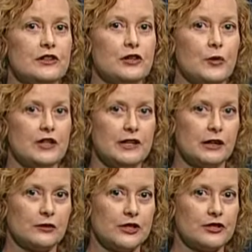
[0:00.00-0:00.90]
to the UN
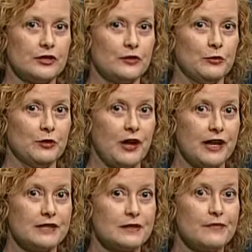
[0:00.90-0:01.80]
Declaration of Human
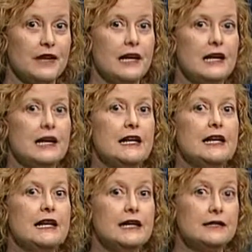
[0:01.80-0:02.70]
Rights.
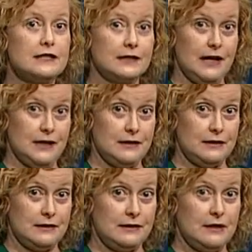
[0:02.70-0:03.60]
It
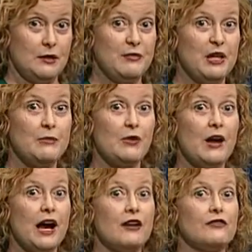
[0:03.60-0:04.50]
states people
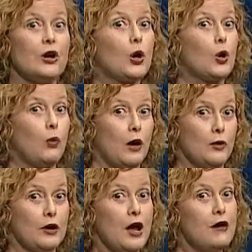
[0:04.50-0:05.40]
have,
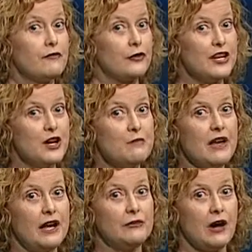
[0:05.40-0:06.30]
quote, freedom
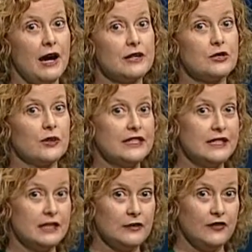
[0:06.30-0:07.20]
and right to a
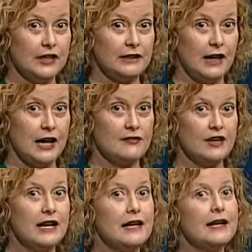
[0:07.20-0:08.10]
dignified life
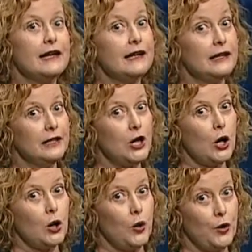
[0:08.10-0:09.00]
in
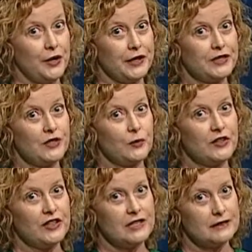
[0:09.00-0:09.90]
accordance
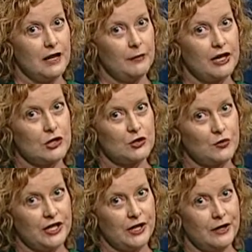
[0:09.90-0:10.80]
with the Islamic
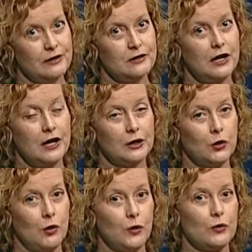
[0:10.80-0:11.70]
Sharia,
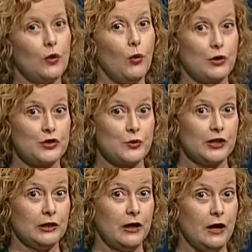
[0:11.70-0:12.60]
unquote, or
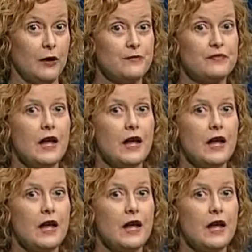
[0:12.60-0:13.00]
Sharia law.